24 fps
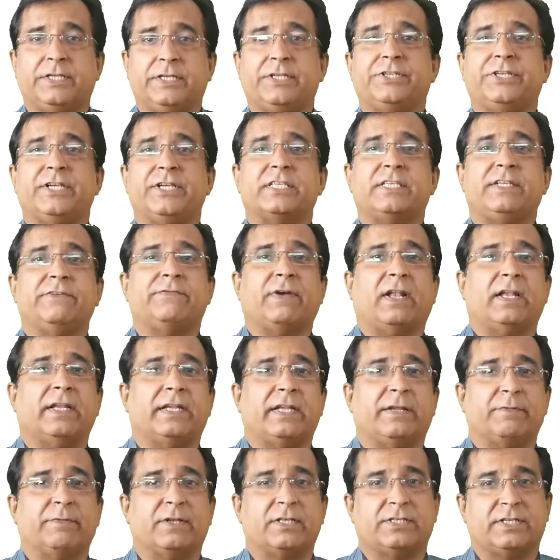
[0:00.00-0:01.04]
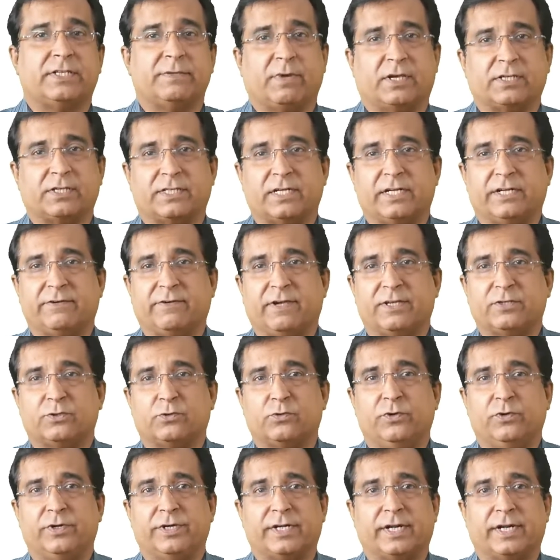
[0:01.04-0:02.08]
The GSD file enables the master device
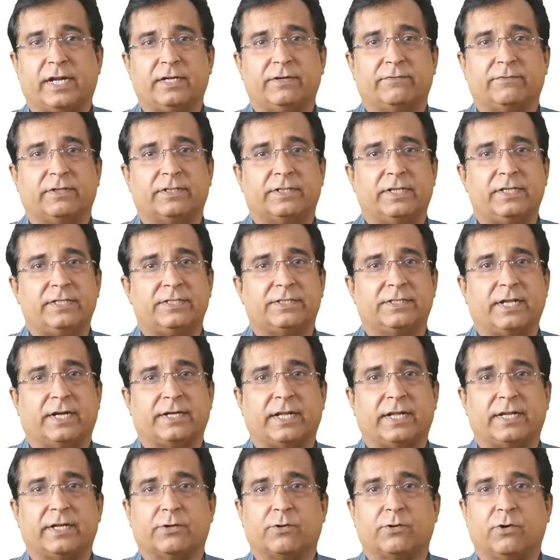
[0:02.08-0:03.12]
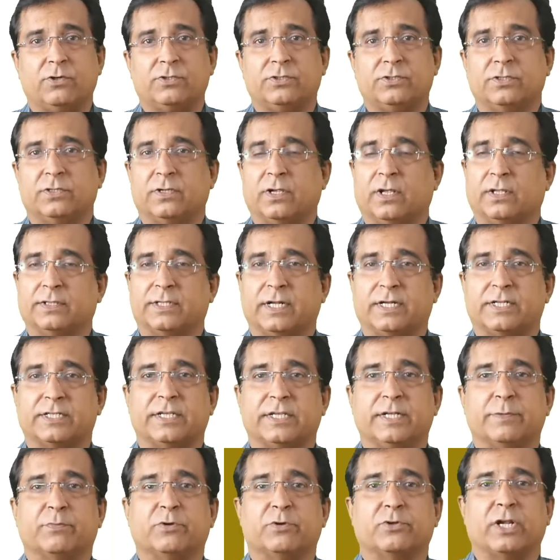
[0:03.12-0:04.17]
to interact with its data records, that
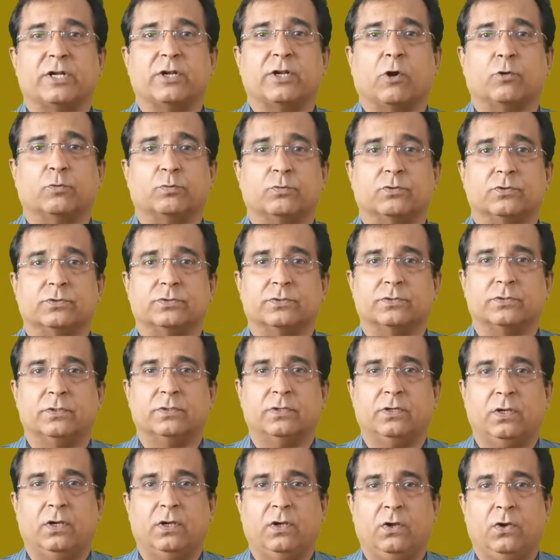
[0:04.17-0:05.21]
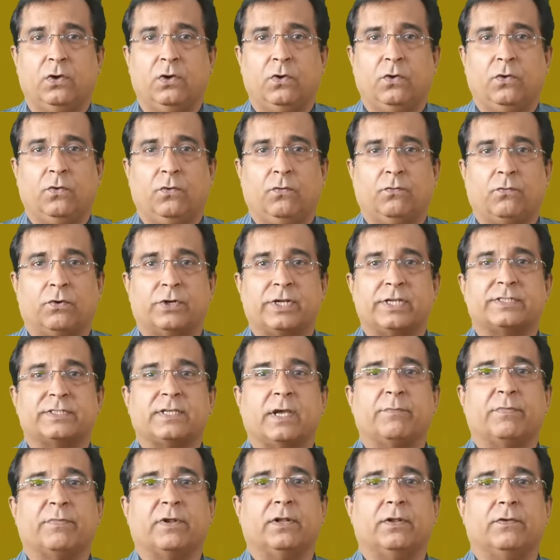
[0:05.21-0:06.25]
is input and outputs. For
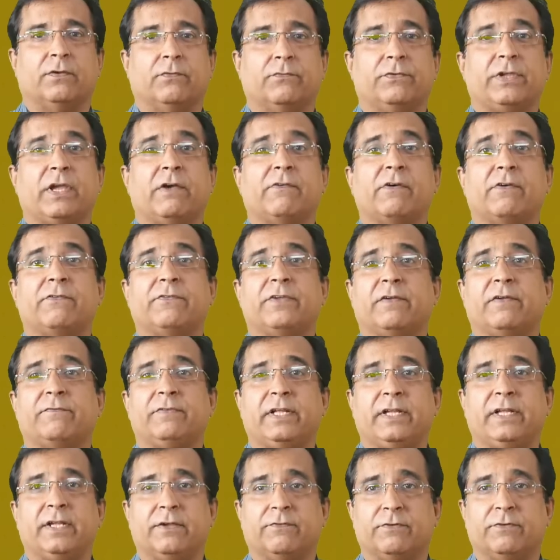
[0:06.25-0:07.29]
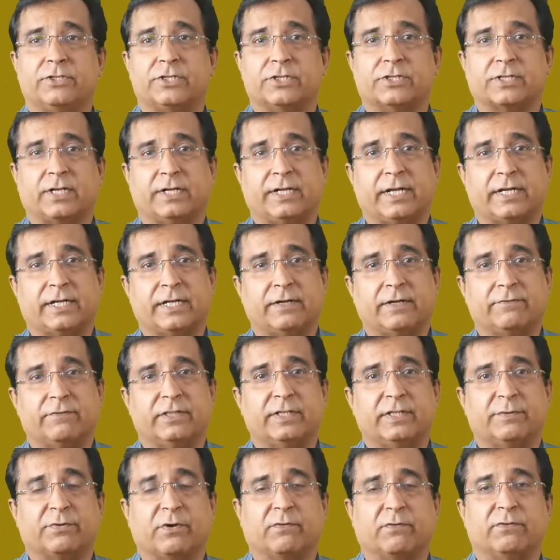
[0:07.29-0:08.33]
example, we have a VFD which is connected
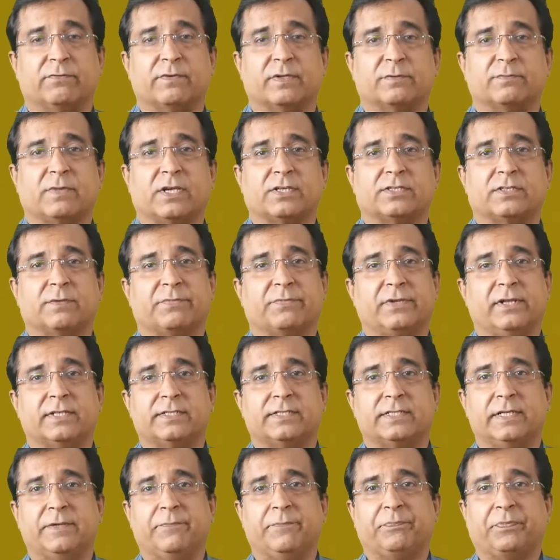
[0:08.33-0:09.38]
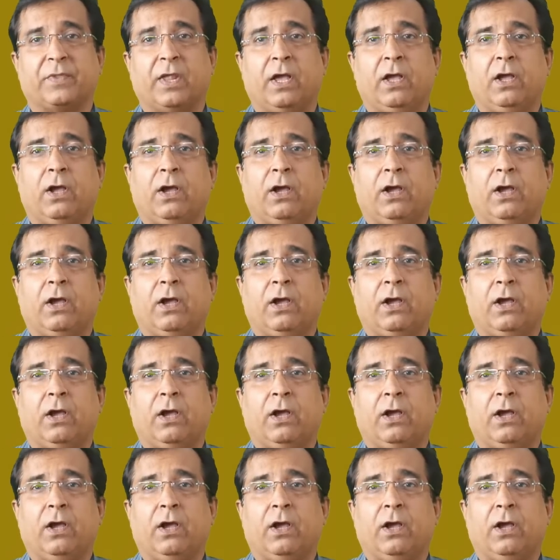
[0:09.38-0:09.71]
with the Profibus master PLC.